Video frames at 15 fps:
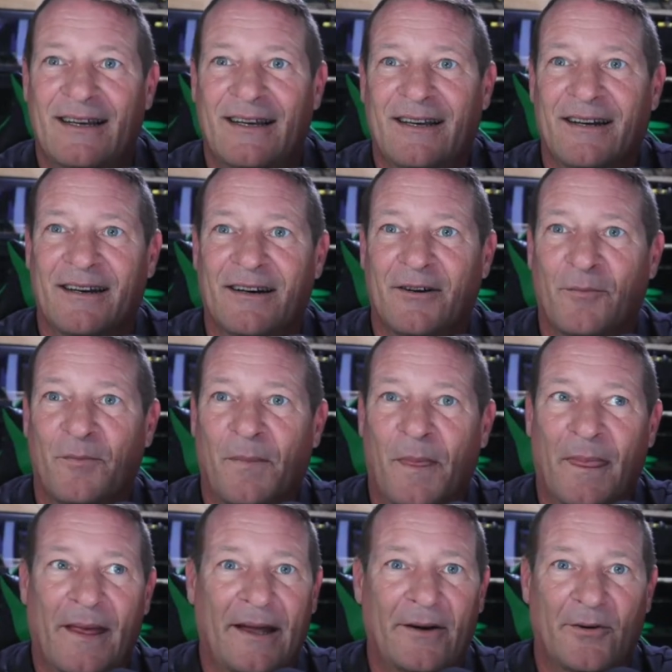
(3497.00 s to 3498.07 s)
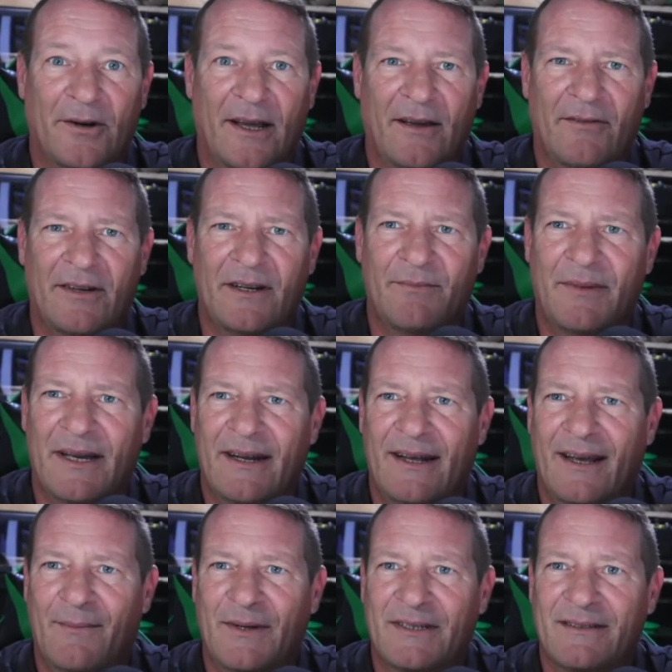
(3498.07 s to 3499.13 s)
um, i don't have any bad
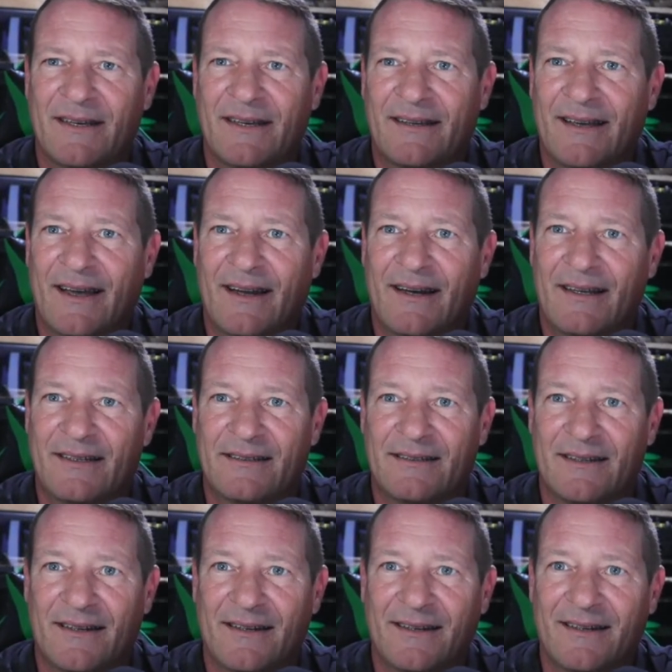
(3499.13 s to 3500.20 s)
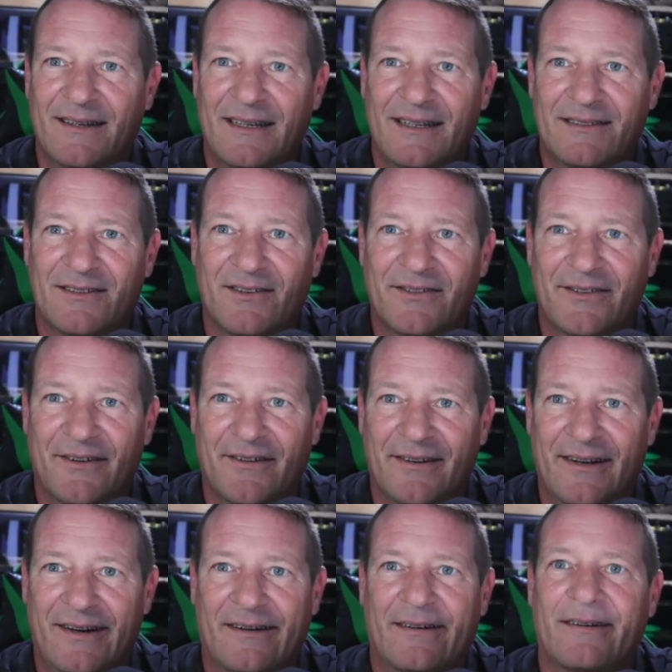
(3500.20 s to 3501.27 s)
habits like that it's uh it's all dog
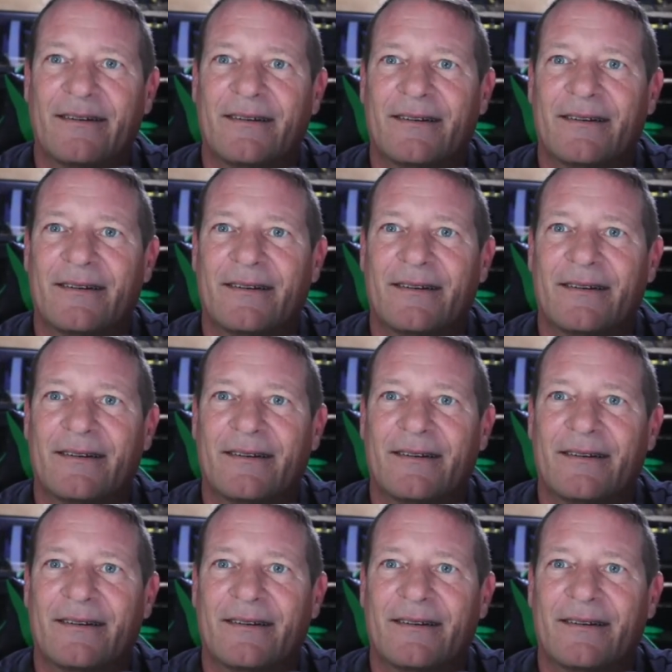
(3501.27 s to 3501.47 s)
hair